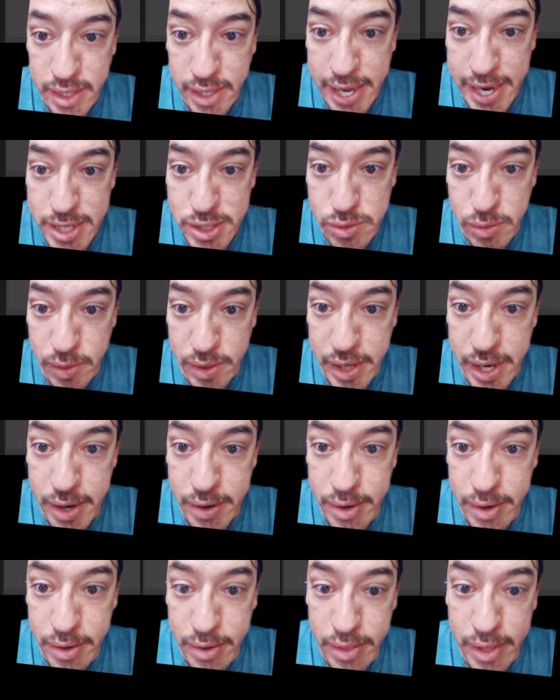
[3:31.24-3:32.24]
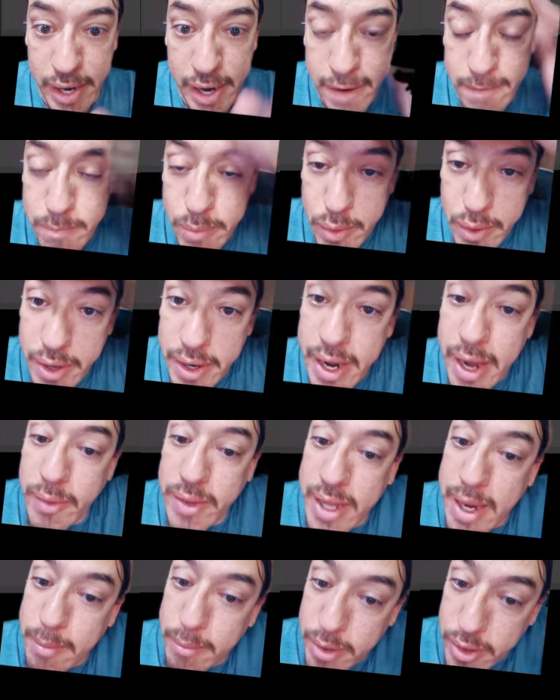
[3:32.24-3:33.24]
last one down here that I have pointed out
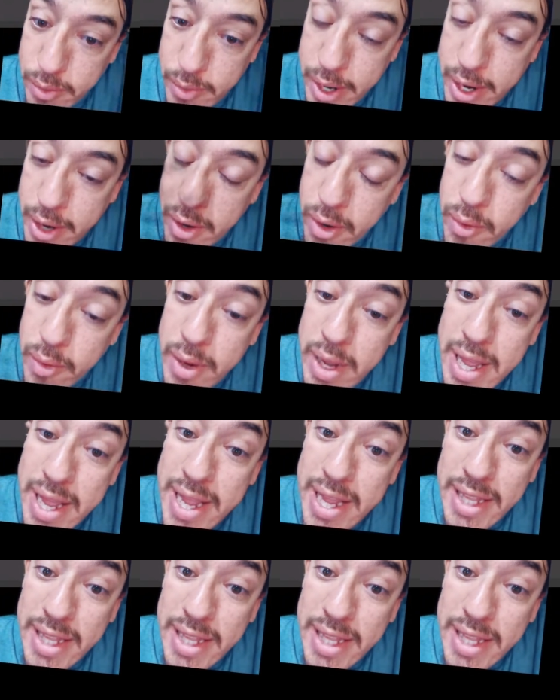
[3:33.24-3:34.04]
with that blue arrow.